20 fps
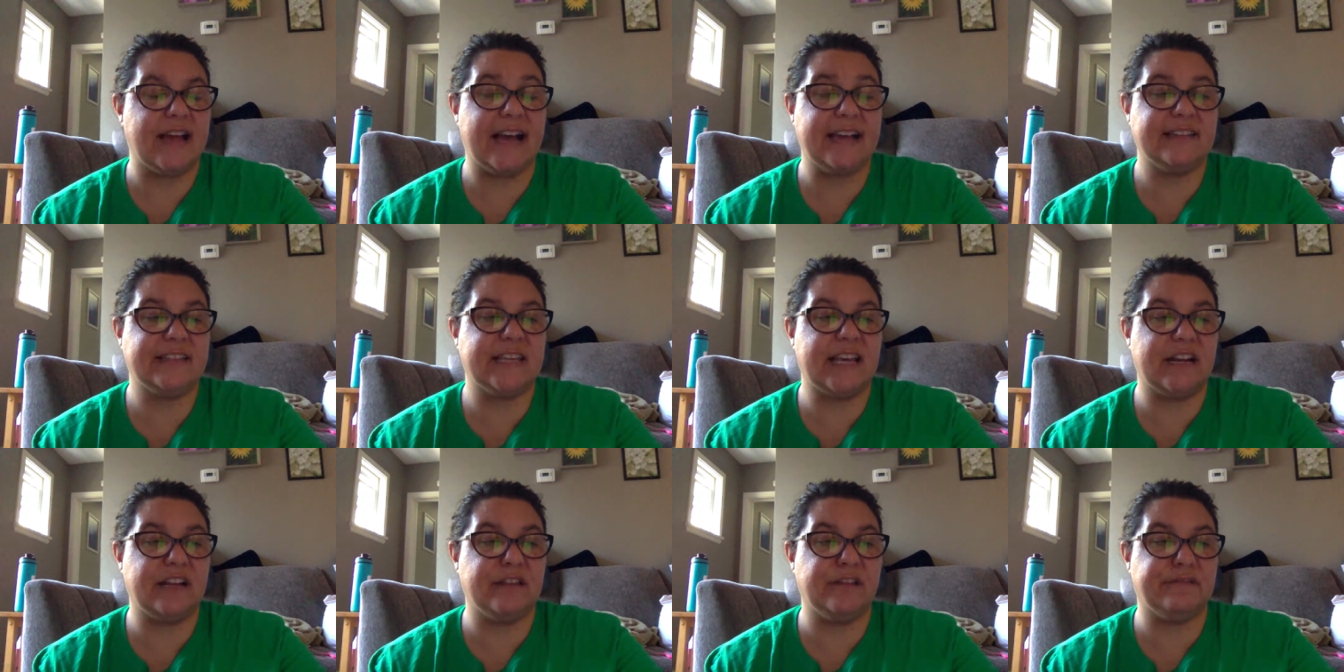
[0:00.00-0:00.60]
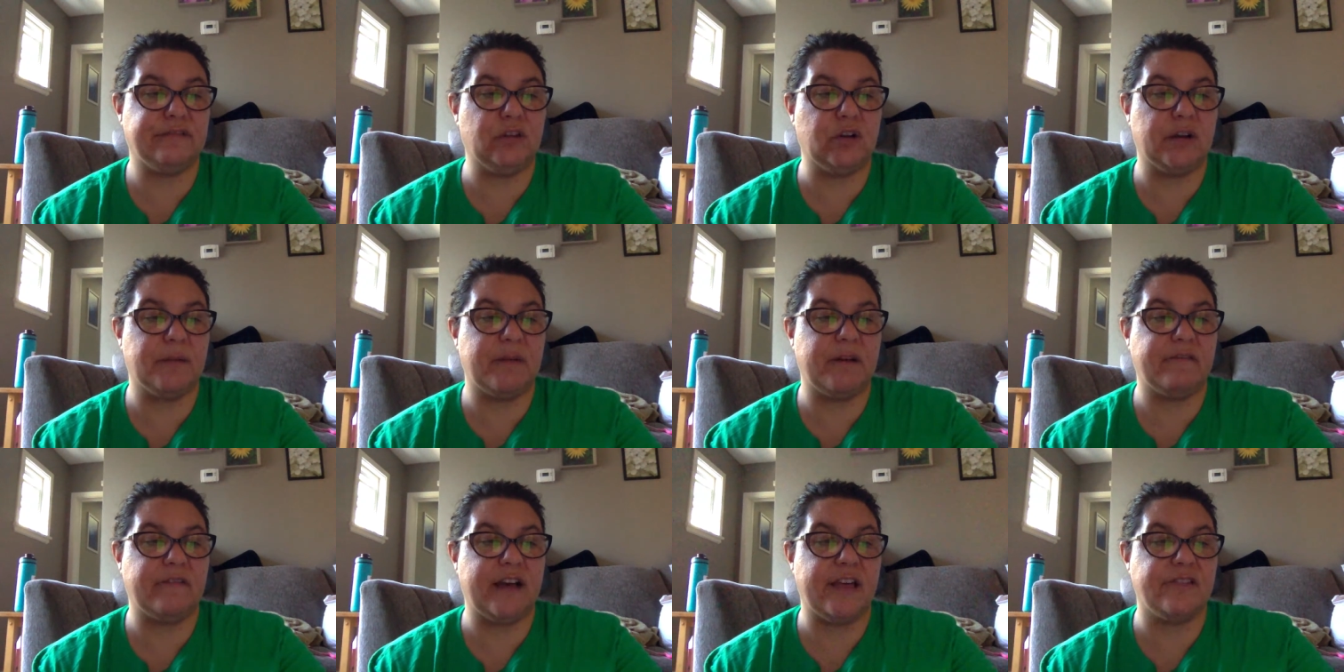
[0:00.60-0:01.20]
I sat on the floor at
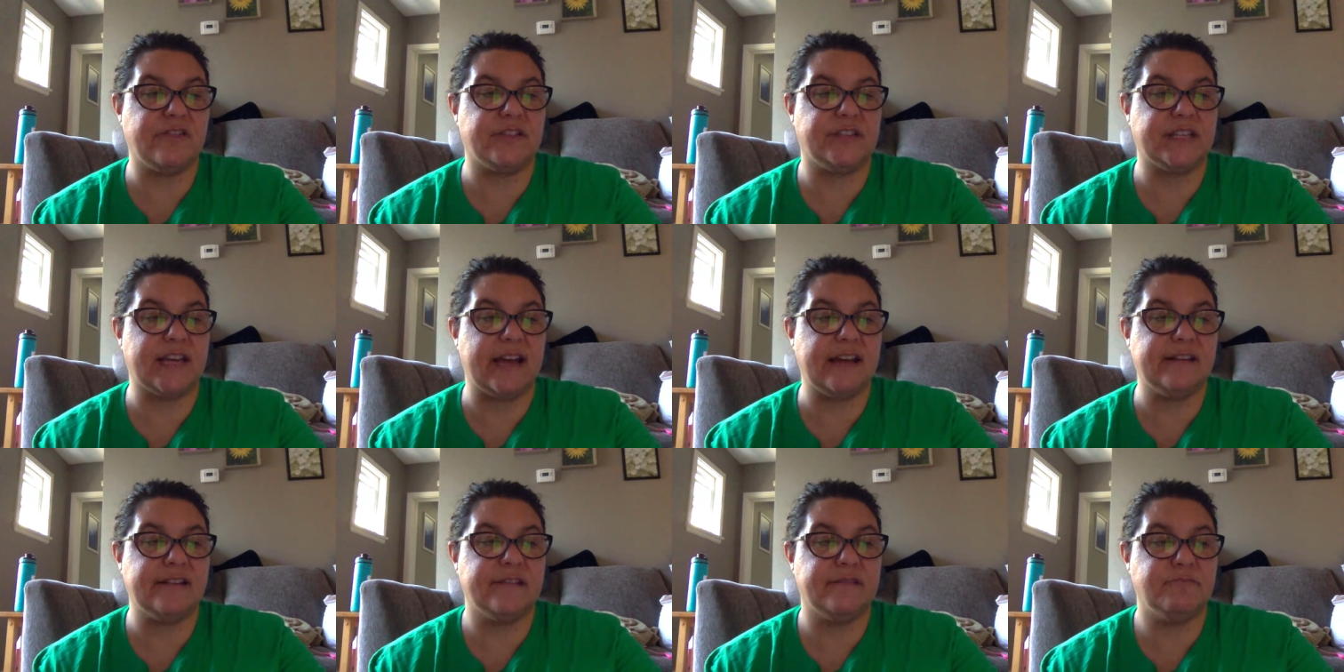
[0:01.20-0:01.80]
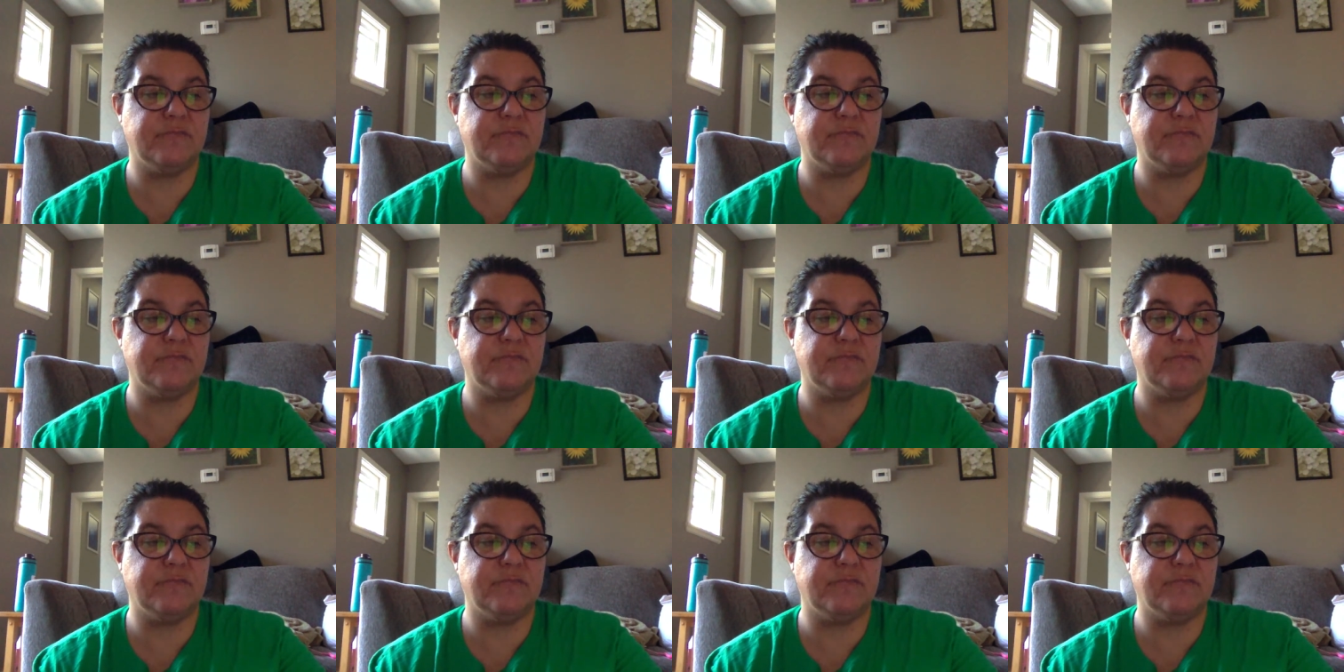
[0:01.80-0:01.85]
my father's side.